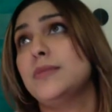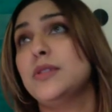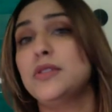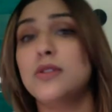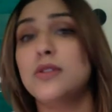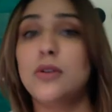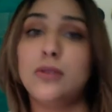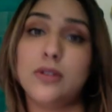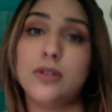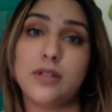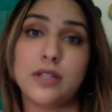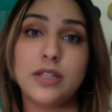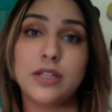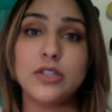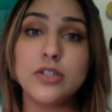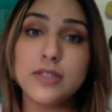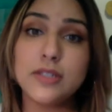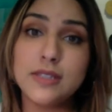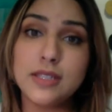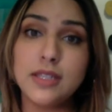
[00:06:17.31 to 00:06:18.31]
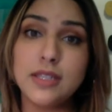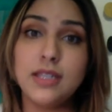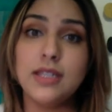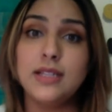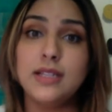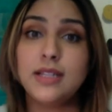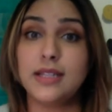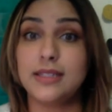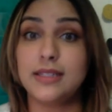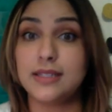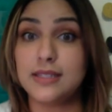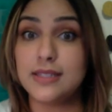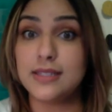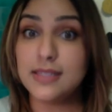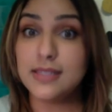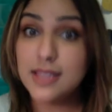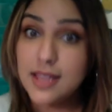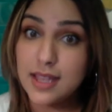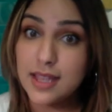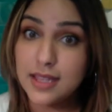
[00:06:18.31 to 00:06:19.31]
solar electricity like the
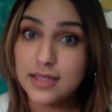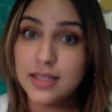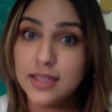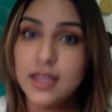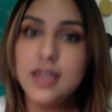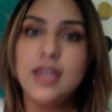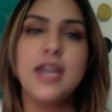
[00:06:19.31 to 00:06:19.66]
sun,